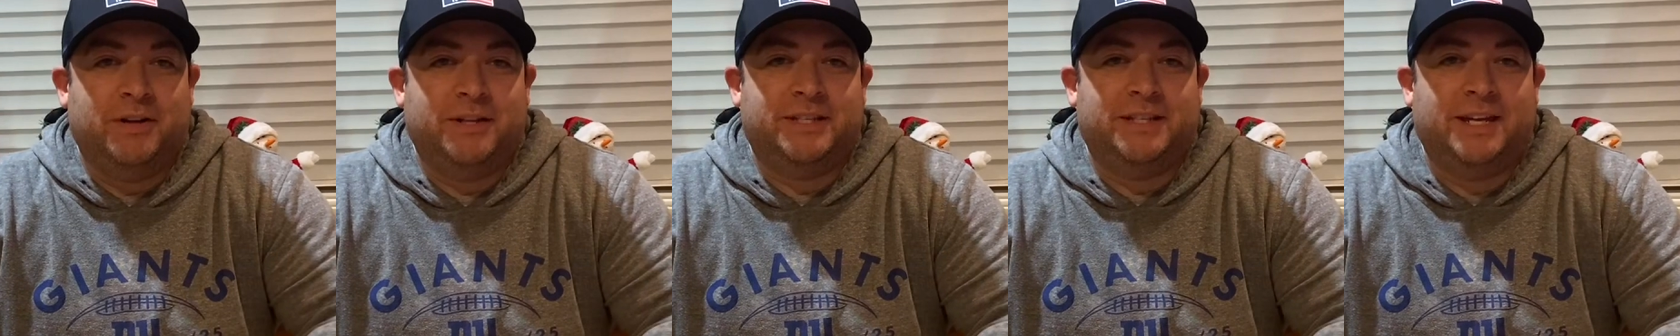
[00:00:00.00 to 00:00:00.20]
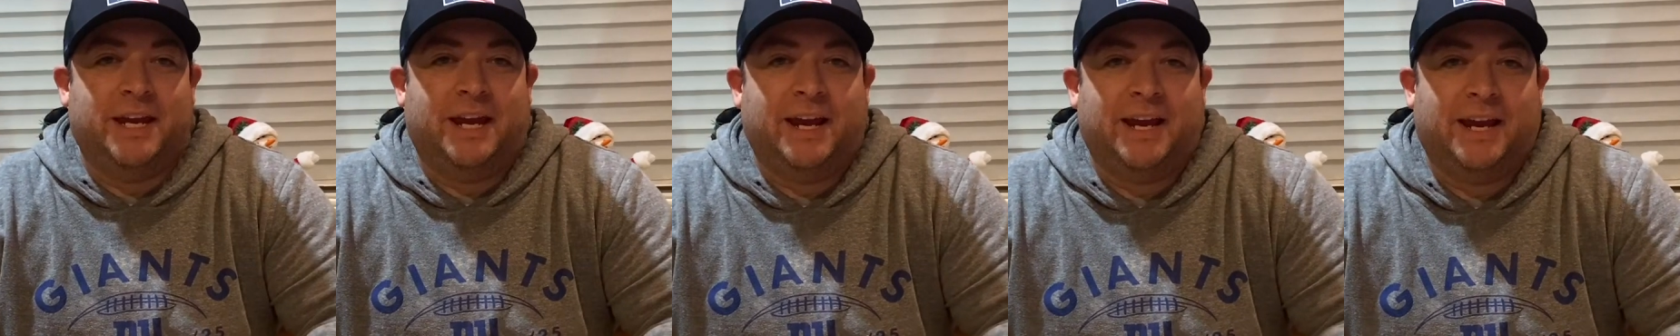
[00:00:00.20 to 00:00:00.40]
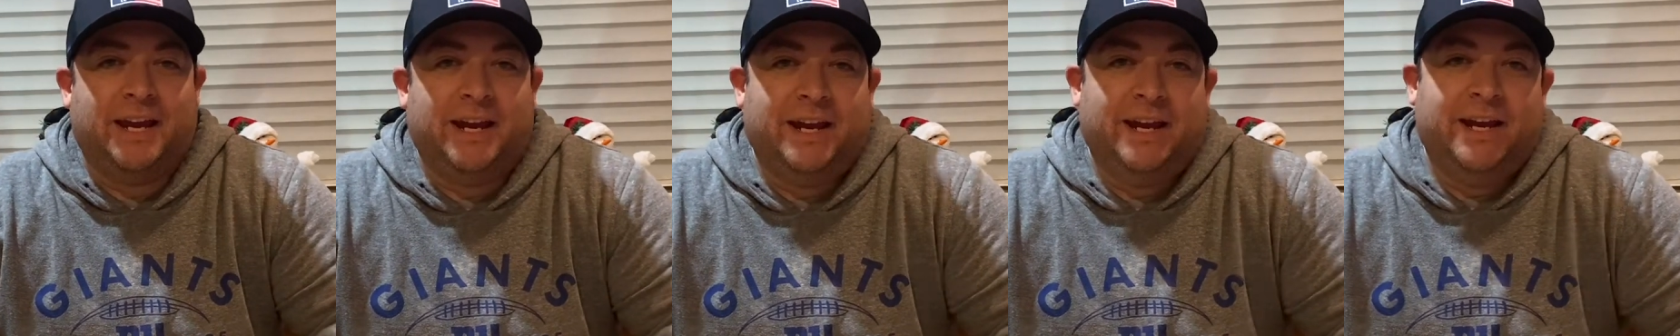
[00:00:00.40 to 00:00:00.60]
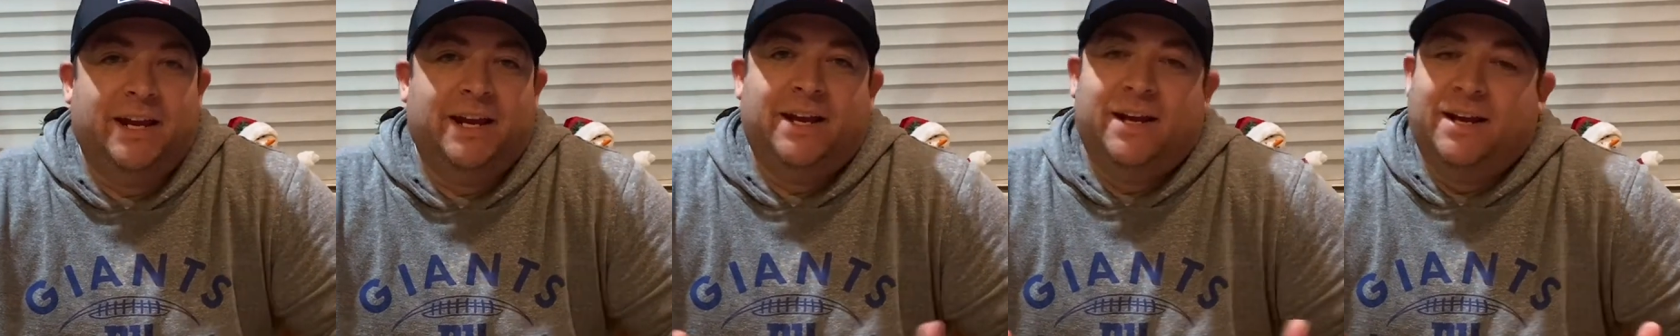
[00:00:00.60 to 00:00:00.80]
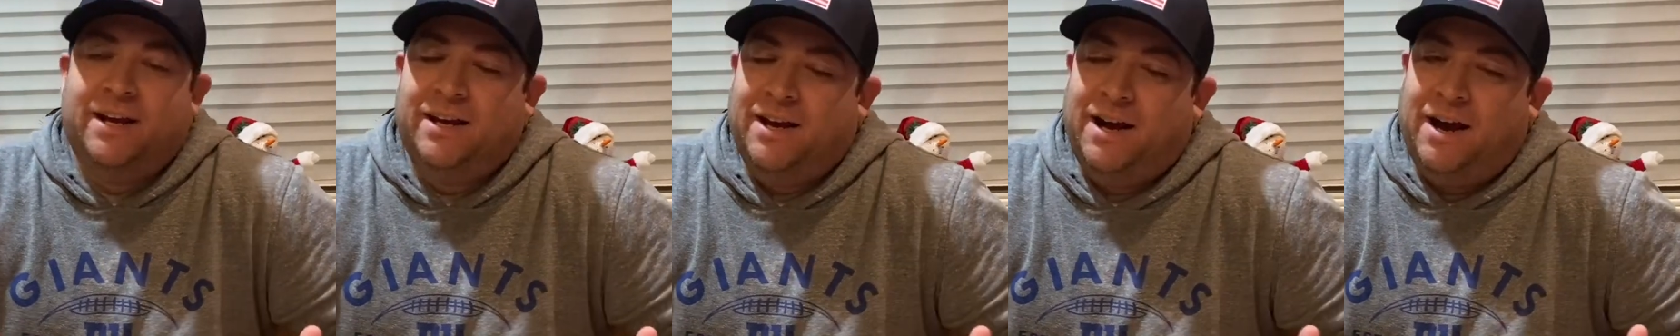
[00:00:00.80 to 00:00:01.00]
Take.
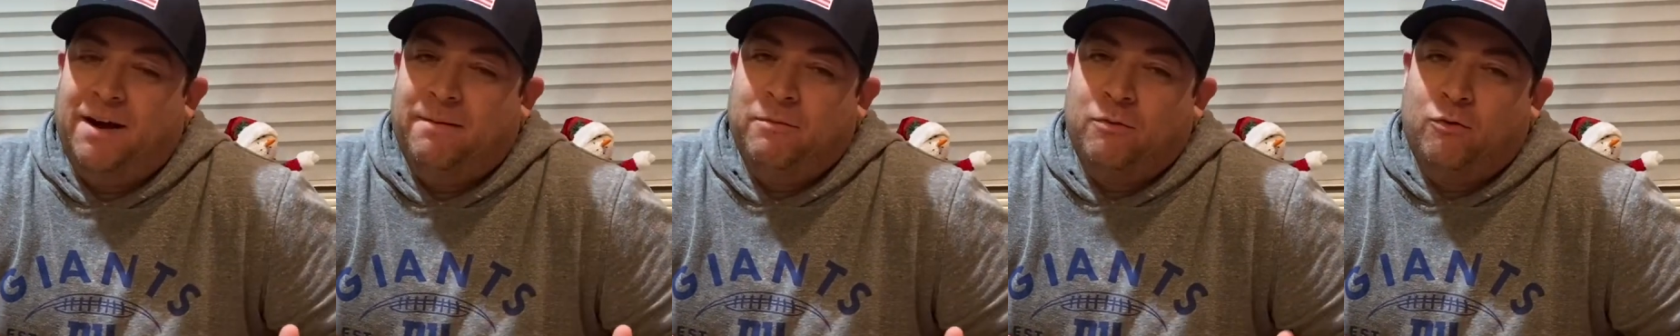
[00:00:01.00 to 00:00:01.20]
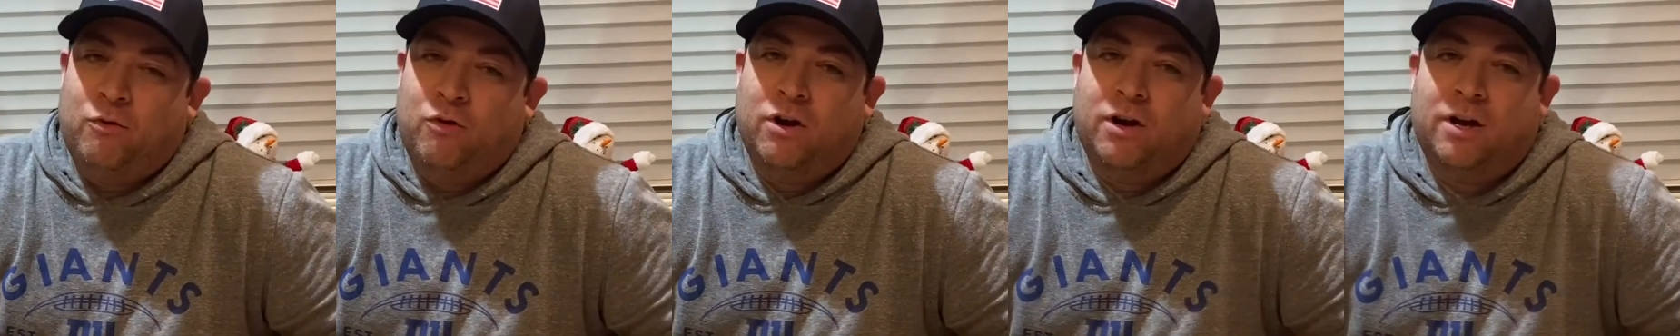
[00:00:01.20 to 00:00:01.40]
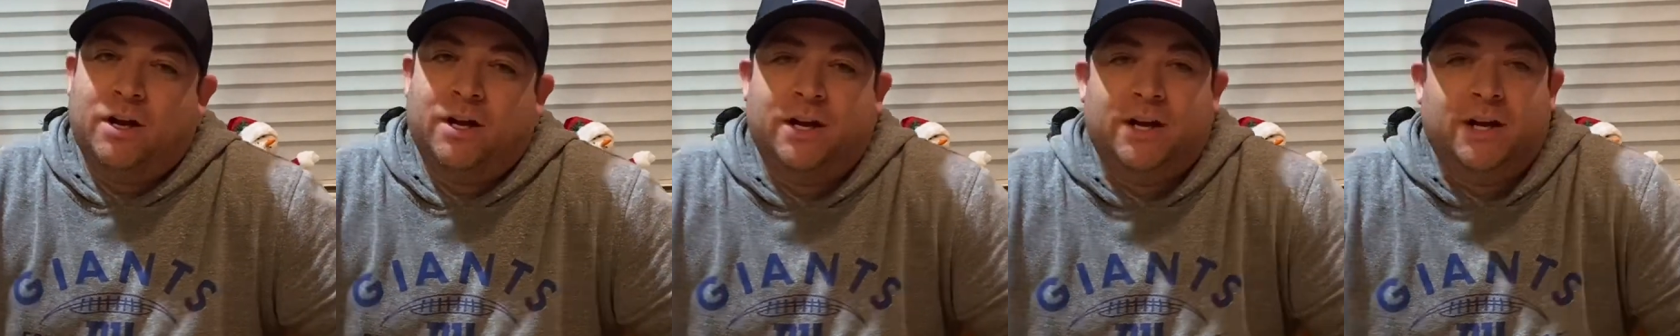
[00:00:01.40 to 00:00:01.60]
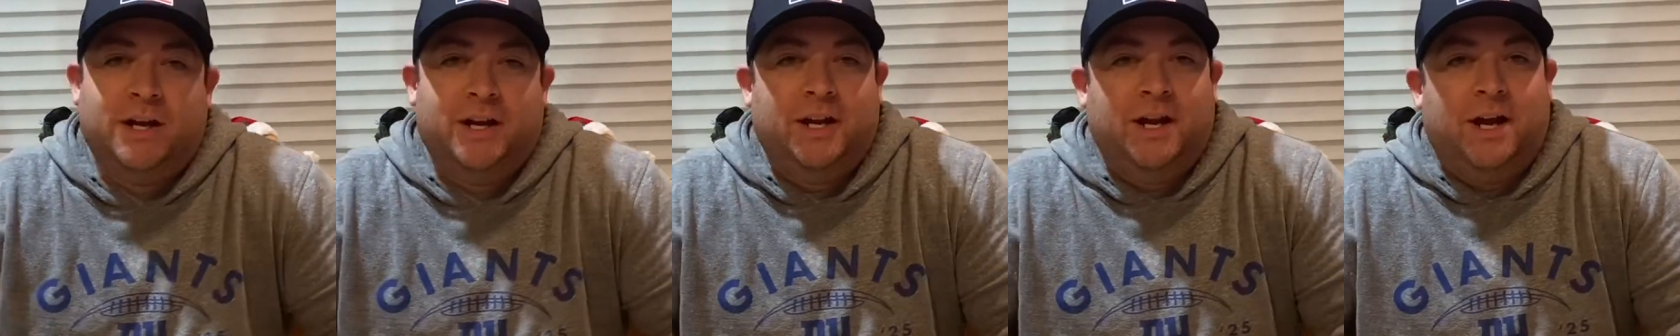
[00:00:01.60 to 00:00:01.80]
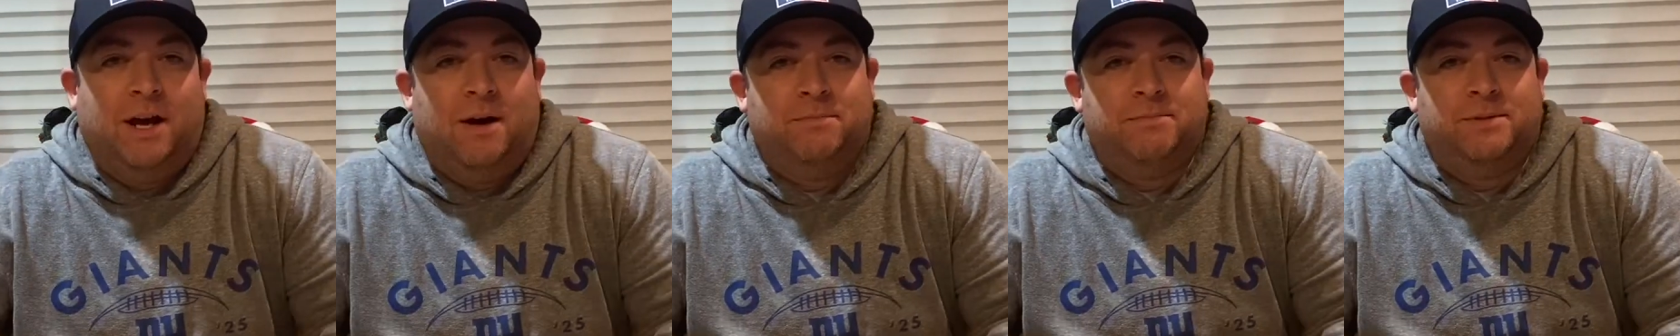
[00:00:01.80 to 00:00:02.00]
I'm the Rook.
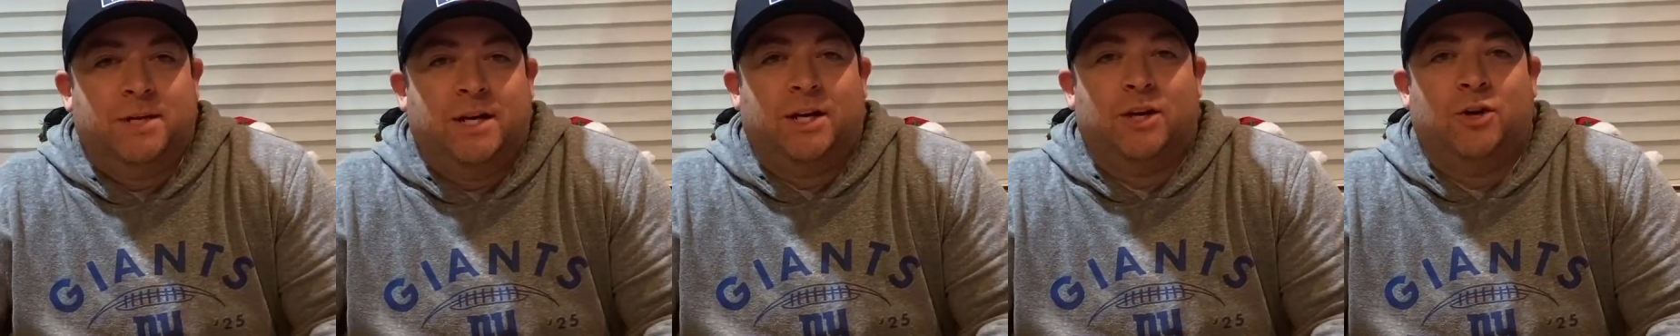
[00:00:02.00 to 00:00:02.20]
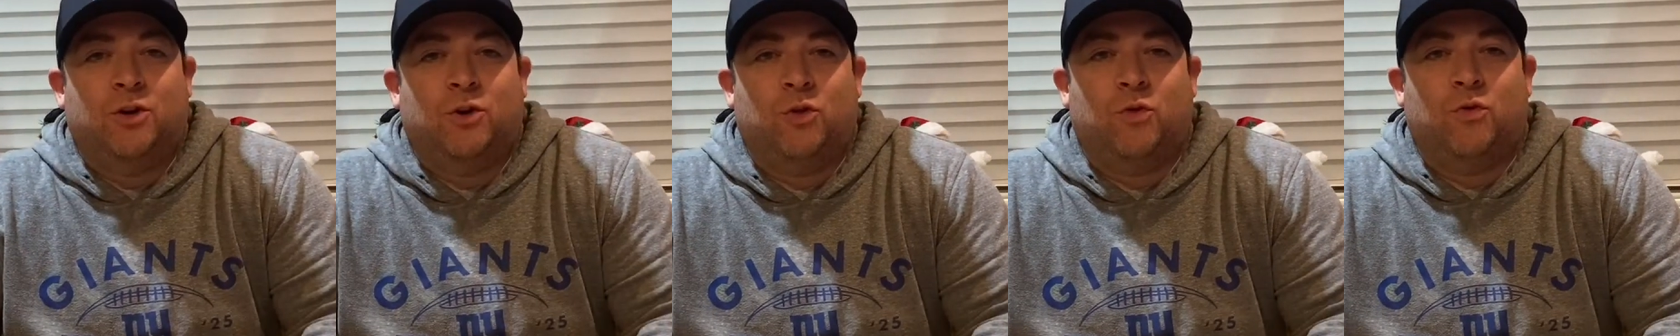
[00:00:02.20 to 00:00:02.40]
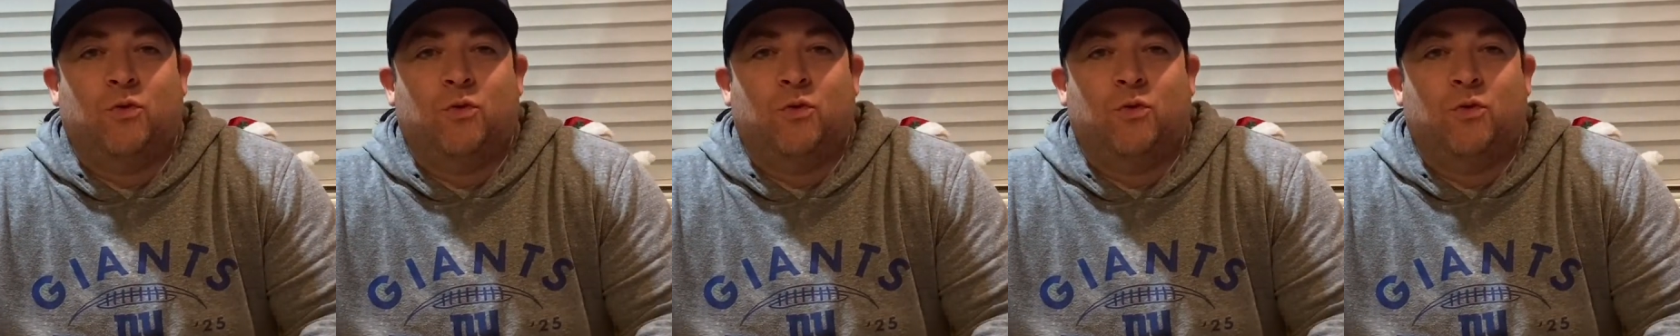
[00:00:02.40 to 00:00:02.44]
I'm taking you